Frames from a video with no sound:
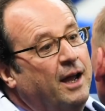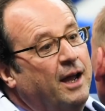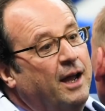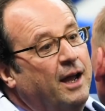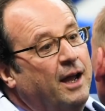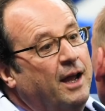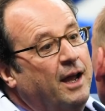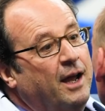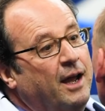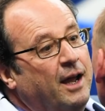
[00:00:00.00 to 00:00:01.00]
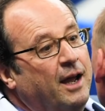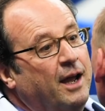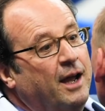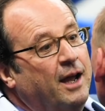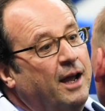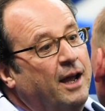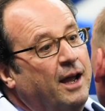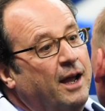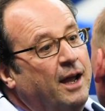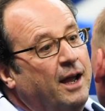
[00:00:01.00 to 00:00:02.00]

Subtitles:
The person shown says nothing.